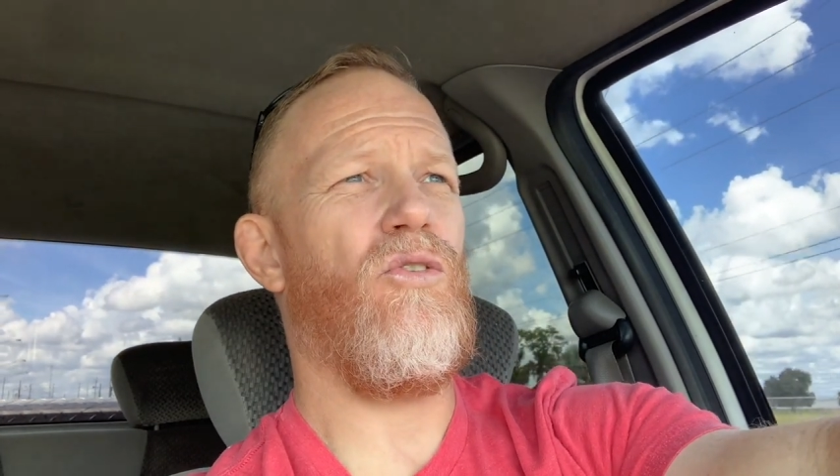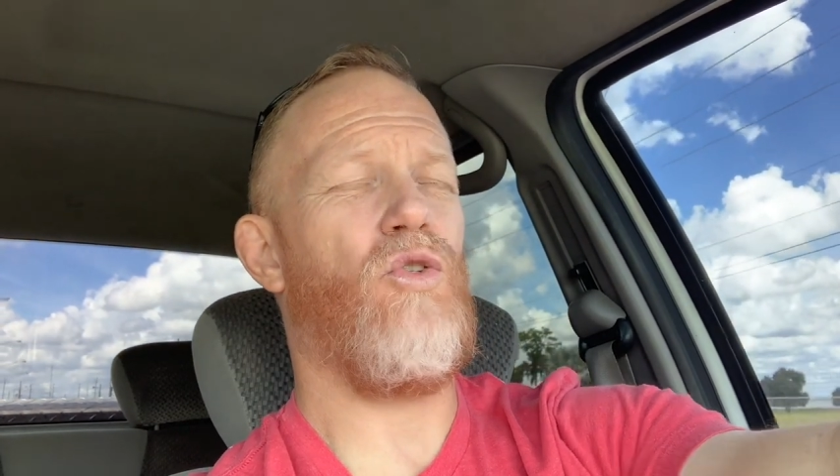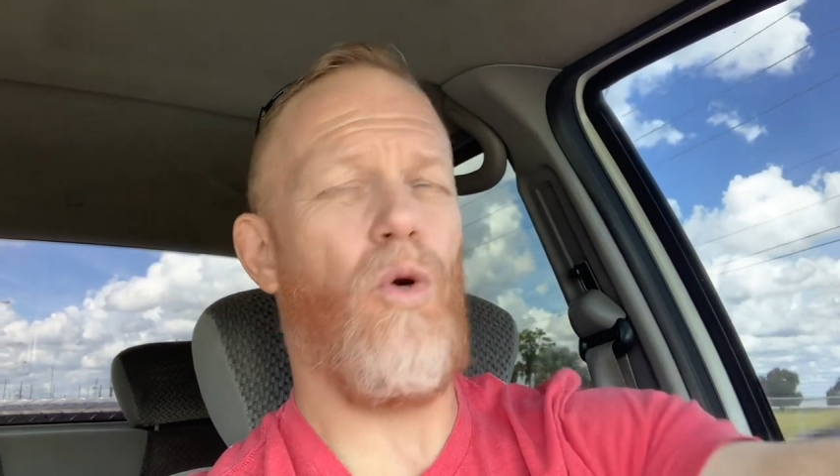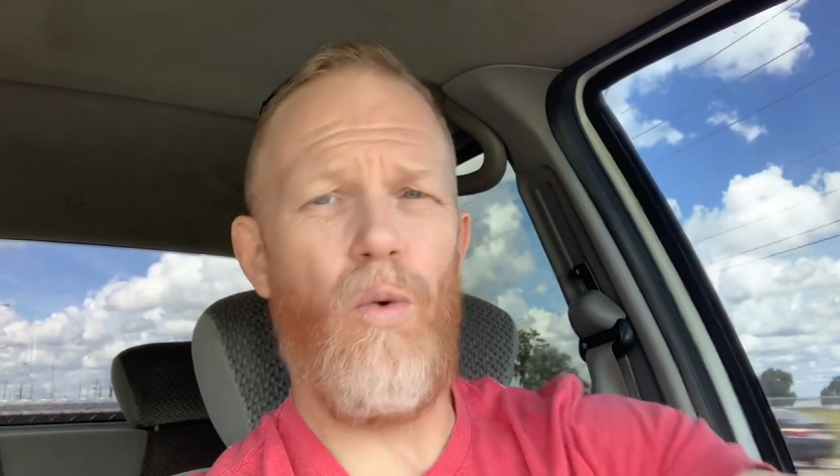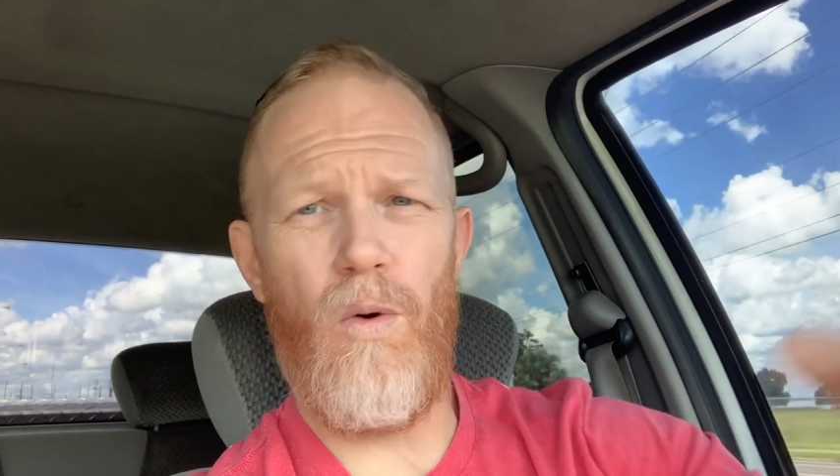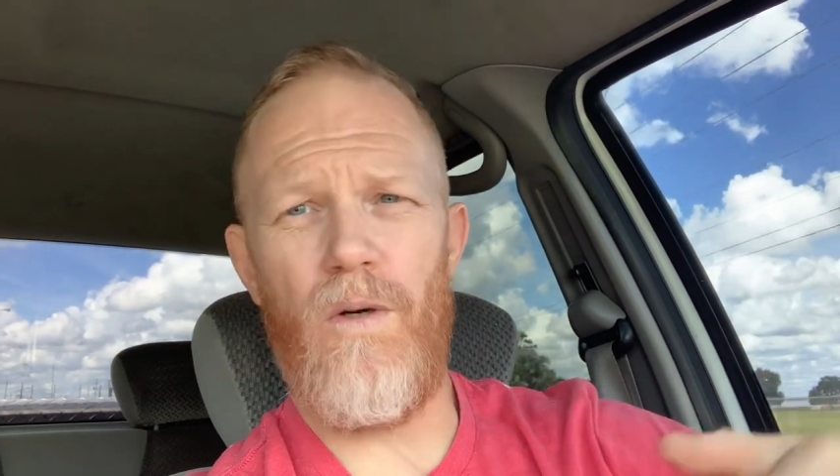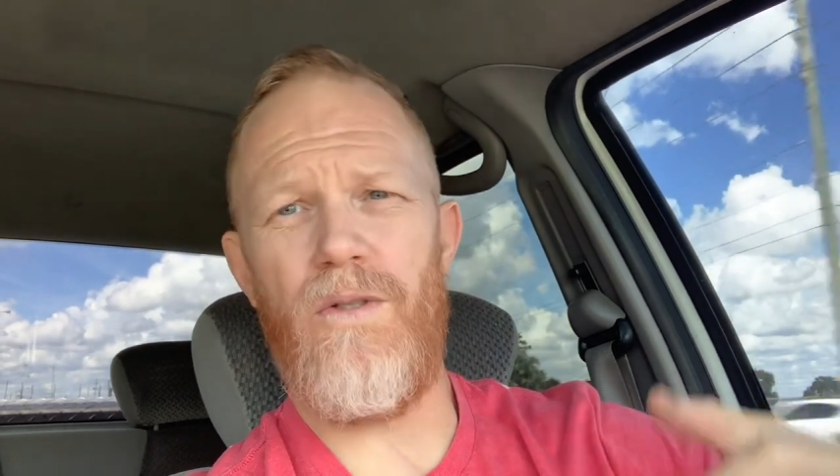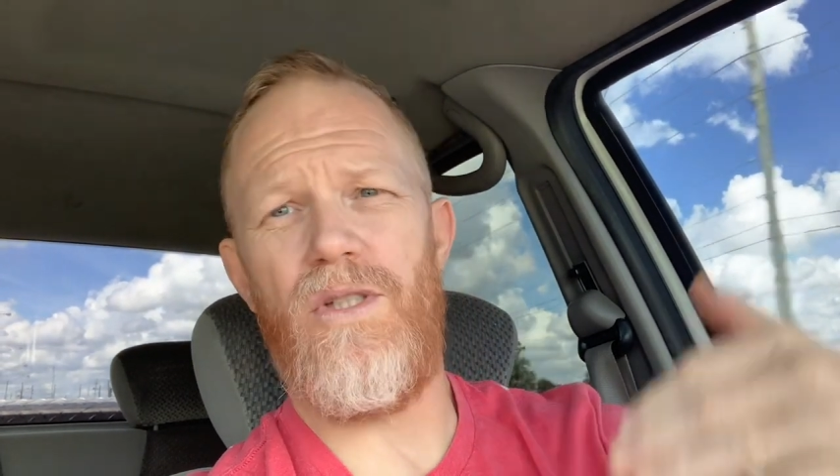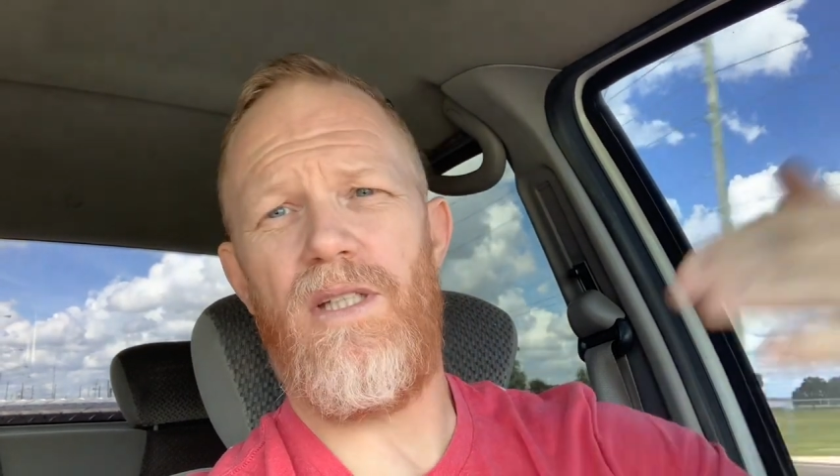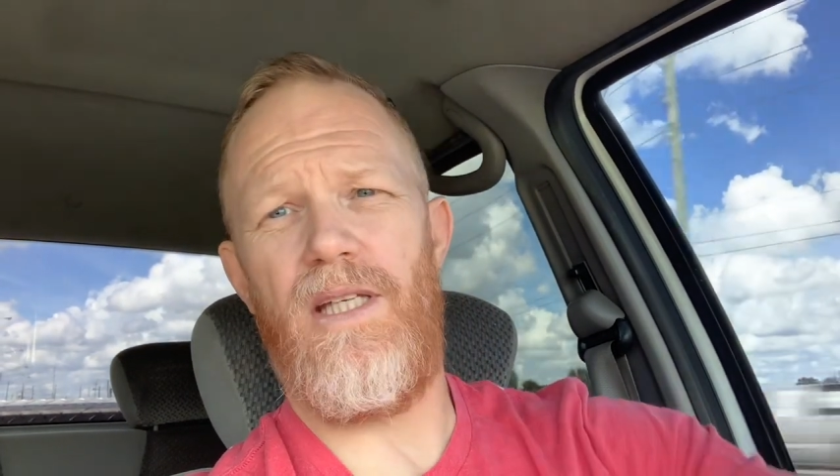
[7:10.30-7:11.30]

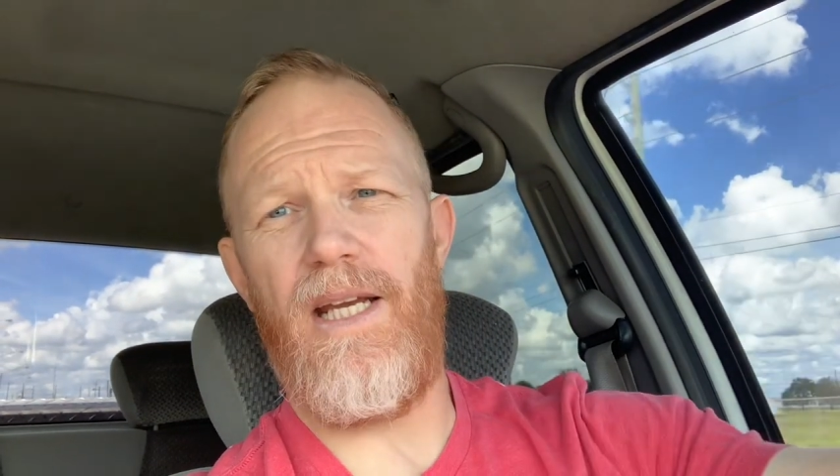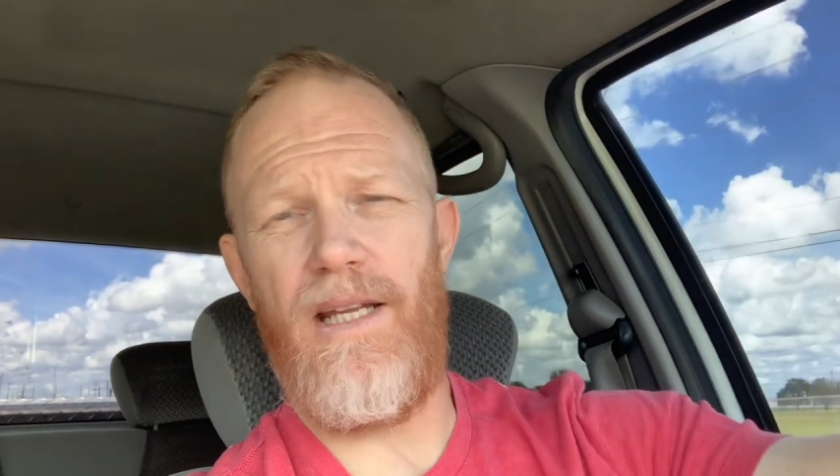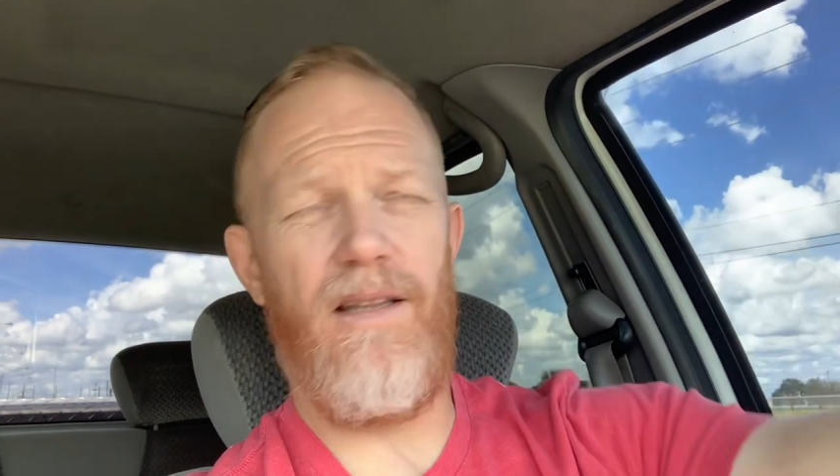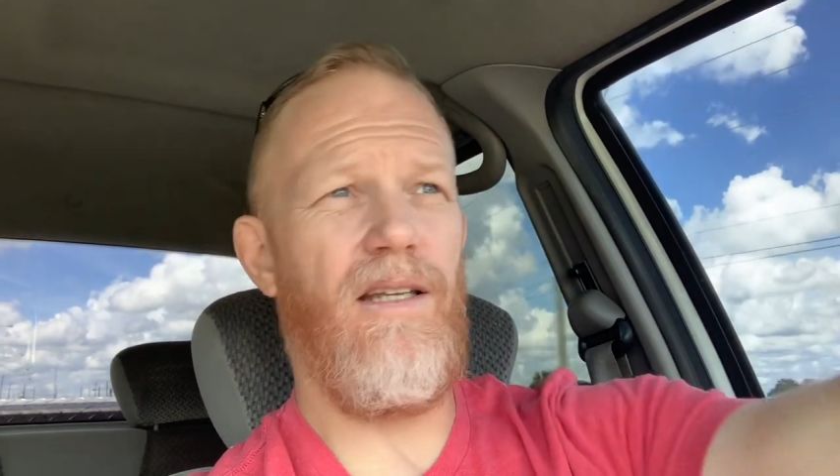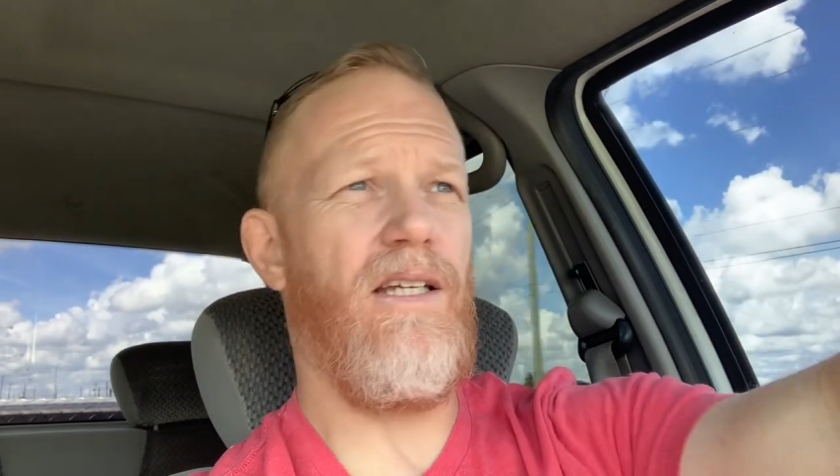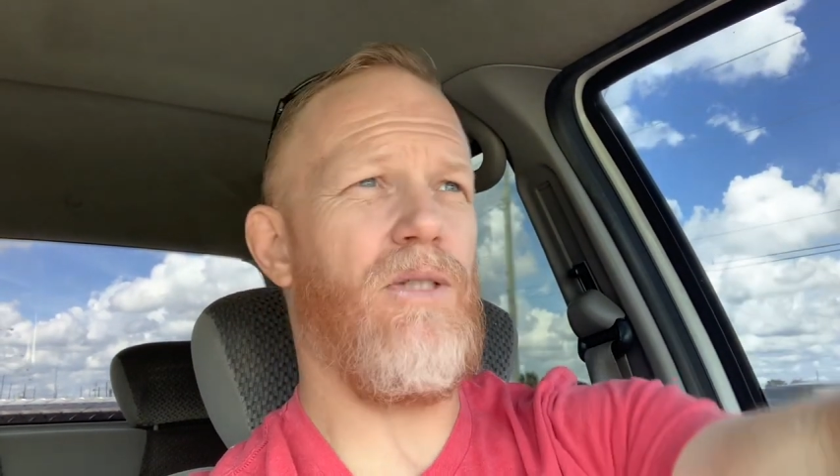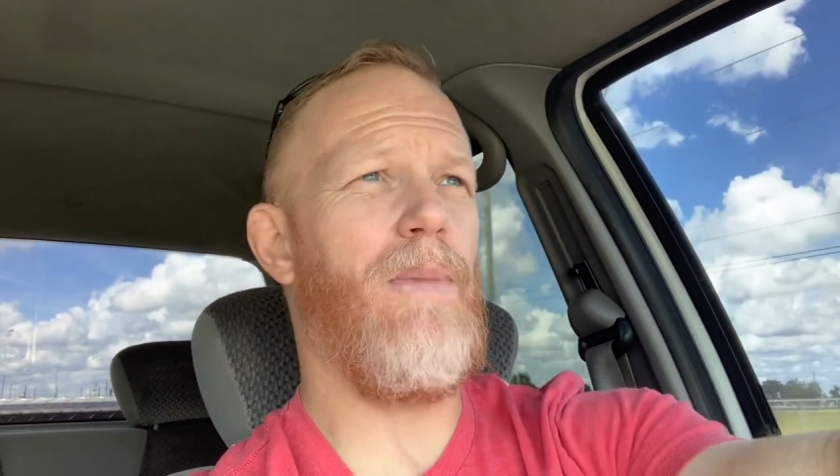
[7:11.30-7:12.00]
towards getting things